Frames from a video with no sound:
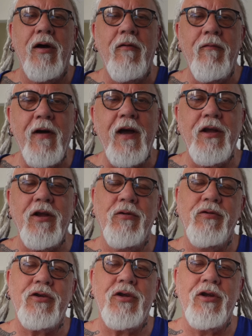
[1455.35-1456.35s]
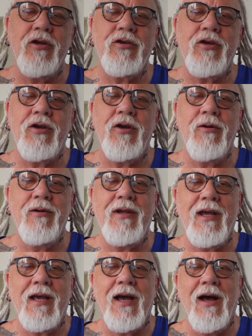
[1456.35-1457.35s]
And fair dues to the
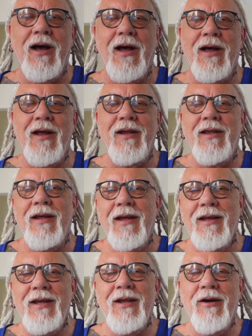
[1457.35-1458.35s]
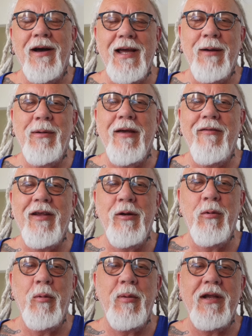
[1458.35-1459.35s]
security guard. You know, I am giving
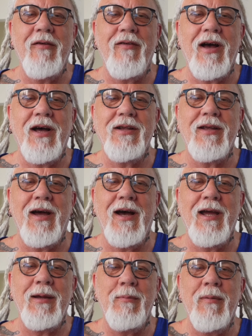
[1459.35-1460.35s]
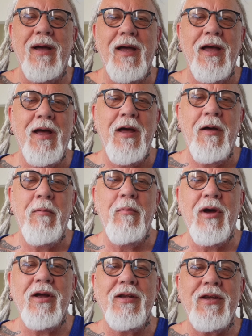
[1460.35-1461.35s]
him a bit of a hard time.
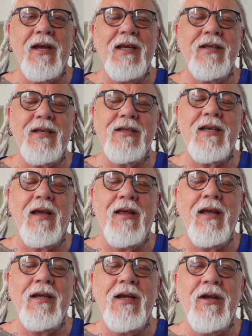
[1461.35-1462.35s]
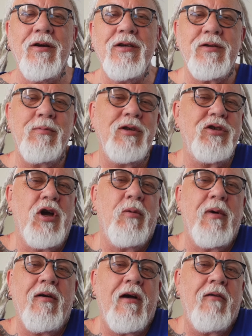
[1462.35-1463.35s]
But he says, you know, it's my
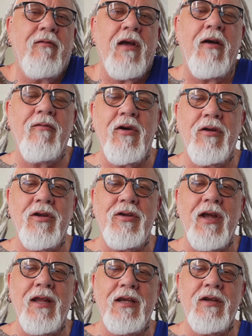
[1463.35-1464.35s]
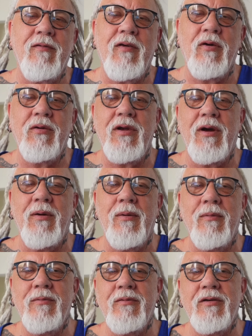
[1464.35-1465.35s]
job. I've got to take this photo.
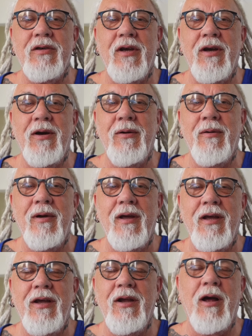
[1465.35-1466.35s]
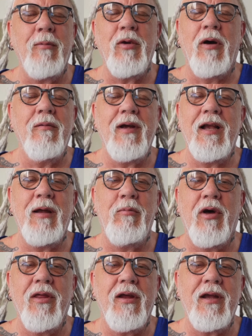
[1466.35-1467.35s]
So, you know, I'm not really
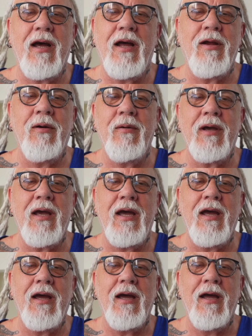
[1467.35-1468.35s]
bothered. I don't care.